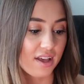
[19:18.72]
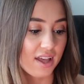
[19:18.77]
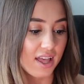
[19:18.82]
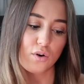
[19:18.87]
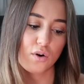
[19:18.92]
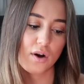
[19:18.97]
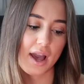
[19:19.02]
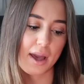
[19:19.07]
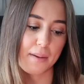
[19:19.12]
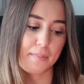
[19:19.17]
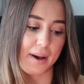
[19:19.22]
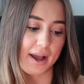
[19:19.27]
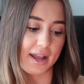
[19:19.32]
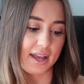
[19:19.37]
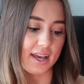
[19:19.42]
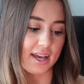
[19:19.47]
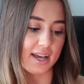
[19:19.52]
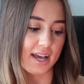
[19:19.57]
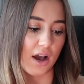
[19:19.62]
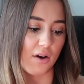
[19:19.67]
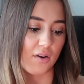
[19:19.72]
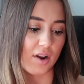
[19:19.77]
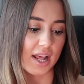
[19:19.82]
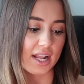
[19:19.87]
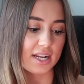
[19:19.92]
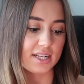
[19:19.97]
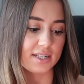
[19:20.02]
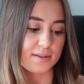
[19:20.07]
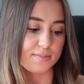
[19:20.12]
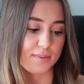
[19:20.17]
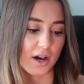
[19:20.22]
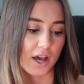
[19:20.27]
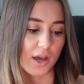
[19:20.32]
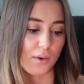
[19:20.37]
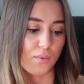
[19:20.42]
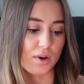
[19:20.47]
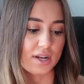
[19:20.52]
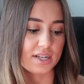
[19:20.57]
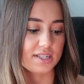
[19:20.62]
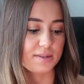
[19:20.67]
For a bank account in
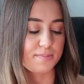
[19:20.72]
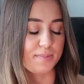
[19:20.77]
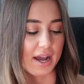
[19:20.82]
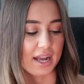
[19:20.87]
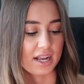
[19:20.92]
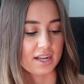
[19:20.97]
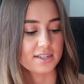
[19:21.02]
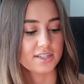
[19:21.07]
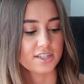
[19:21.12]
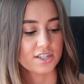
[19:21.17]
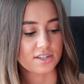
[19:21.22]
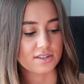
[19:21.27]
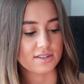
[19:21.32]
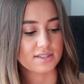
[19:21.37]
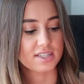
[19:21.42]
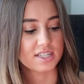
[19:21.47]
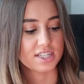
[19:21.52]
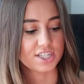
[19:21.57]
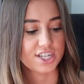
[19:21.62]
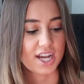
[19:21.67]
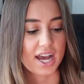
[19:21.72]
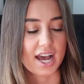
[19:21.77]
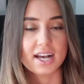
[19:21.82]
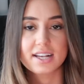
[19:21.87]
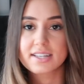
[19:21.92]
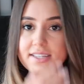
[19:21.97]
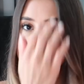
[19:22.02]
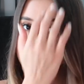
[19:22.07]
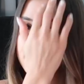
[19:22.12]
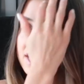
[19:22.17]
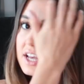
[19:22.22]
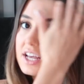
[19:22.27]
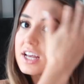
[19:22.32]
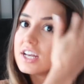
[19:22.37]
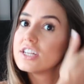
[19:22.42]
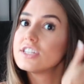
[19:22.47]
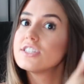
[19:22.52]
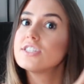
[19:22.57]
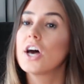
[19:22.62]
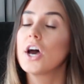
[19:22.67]
Dubai, which bank do you suggest?
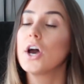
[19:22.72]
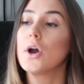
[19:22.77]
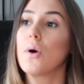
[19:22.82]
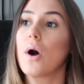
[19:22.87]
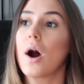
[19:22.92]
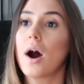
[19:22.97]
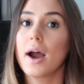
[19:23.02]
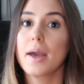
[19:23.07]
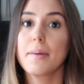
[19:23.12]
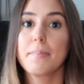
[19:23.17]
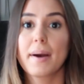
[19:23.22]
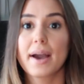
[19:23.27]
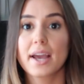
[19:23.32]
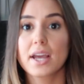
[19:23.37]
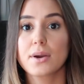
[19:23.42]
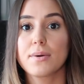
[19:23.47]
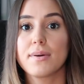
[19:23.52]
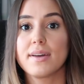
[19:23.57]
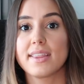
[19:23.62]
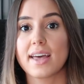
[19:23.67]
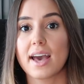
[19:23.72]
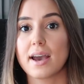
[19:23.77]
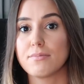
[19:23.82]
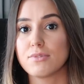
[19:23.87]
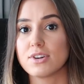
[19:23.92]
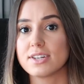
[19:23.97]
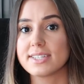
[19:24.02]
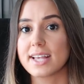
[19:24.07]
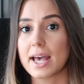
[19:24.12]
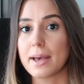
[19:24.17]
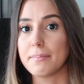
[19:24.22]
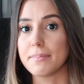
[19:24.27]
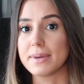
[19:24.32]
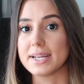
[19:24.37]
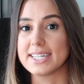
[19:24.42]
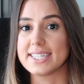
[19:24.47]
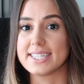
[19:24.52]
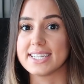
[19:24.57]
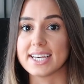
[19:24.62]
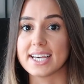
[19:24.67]
So I bank with Emirates
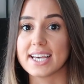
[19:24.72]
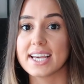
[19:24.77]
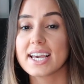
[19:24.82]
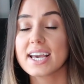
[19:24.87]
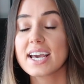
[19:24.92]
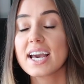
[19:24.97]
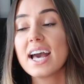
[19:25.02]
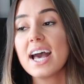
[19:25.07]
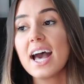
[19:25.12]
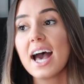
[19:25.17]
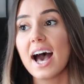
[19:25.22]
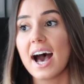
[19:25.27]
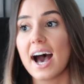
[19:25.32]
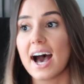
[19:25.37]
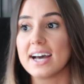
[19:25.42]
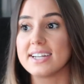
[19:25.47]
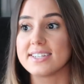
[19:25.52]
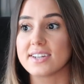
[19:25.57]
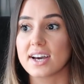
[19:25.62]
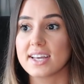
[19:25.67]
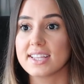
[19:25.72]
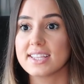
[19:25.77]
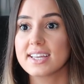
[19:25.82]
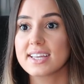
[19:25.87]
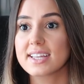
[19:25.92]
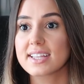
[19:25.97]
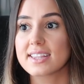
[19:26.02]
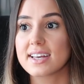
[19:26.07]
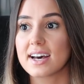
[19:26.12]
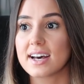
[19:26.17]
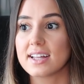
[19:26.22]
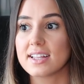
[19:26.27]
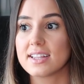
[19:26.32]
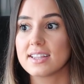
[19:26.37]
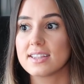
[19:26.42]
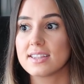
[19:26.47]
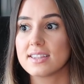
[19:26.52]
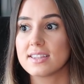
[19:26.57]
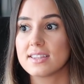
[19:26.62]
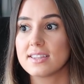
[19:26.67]
NBD, and I think that
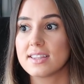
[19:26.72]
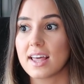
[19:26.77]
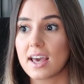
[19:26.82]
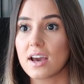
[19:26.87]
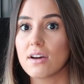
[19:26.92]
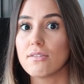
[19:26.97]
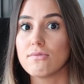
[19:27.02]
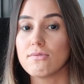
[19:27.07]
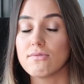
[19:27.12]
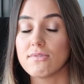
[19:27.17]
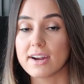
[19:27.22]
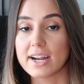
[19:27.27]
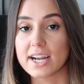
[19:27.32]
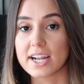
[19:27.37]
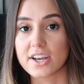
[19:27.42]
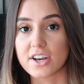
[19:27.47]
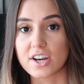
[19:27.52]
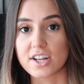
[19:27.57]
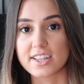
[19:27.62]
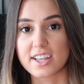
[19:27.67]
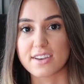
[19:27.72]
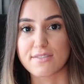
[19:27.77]
they are really good.